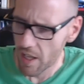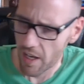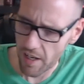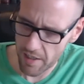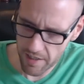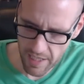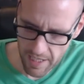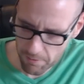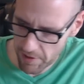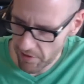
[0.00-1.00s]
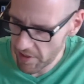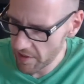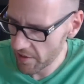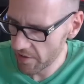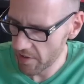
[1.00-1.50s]
And we see
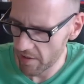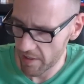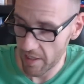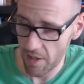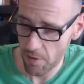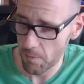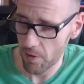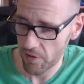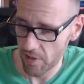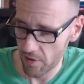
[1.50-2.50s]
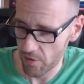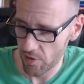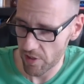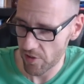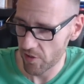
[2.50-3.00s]
this in other books and other
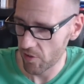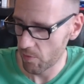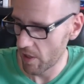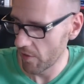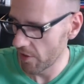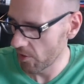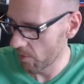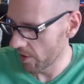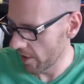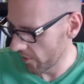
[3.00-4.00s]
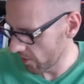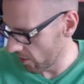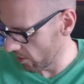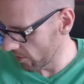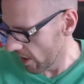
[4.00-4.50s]
traditions as well. This one is
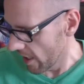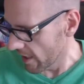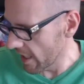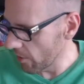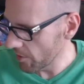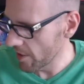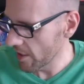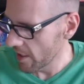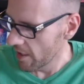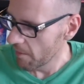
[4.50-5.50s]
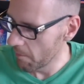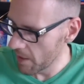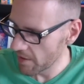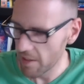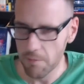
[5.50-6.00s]
called Celtic
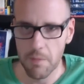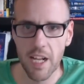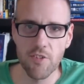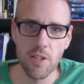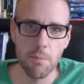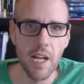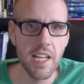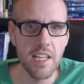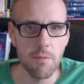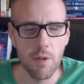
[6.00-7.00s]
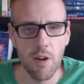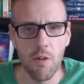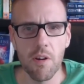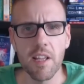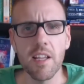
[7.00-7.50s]
Myth and Magic by Eden
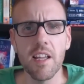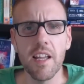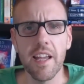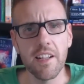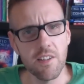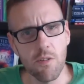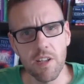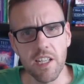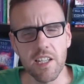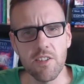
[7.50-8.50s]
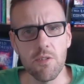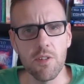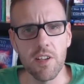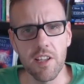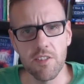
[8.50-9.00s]
McCoy, and going into
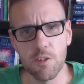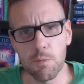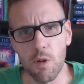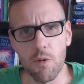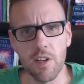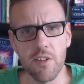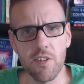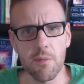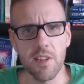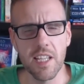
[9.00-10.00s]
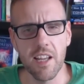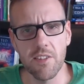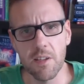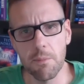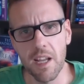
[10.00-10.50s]
exploring some of the
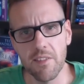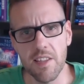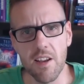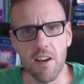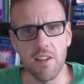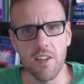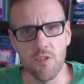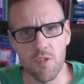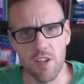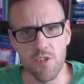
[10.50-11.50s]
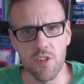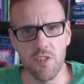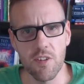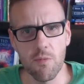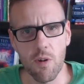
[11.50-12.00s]
Celtic pantheon and
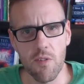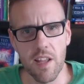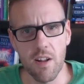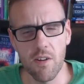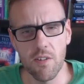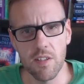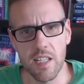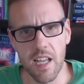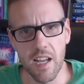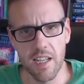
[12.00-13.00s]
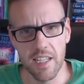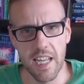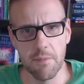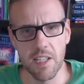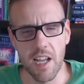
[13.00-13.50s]
traditions and where that all
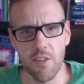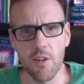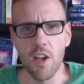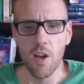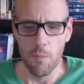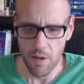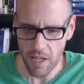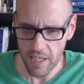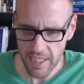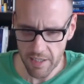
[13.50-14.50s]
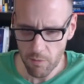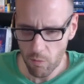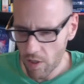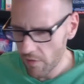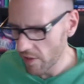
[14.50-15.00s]
came together. But
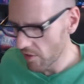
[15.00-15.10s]
again, one of the